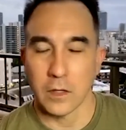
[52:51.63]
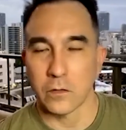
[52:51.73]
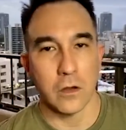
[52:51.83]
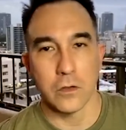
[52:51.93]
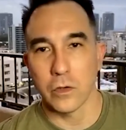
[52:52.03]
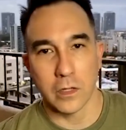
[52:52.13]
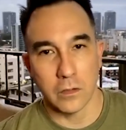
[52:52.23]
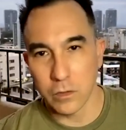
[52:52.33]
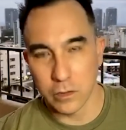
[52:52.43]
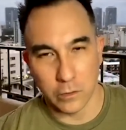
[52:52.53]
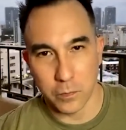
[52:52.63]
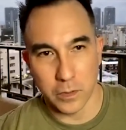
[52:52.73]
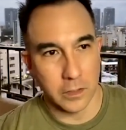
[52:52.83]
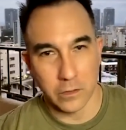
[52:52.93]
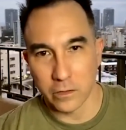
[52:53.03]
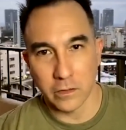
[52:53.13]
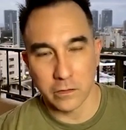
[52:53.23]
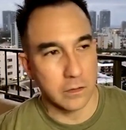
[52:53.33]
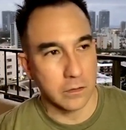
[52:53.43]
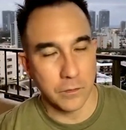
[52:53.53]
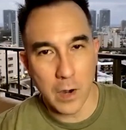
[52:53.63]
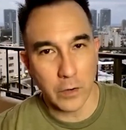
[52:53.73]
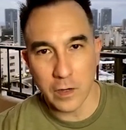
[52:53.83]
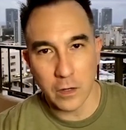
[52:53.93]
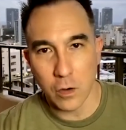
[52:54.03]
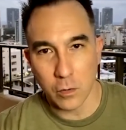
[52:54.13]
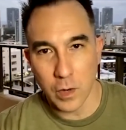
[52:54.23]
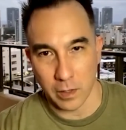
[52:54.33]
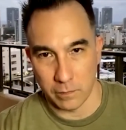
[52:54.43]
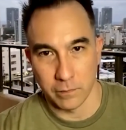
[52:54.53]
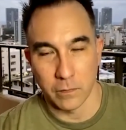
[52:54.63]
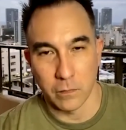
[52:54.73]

That's all you can do at this point. The virus ain't going away.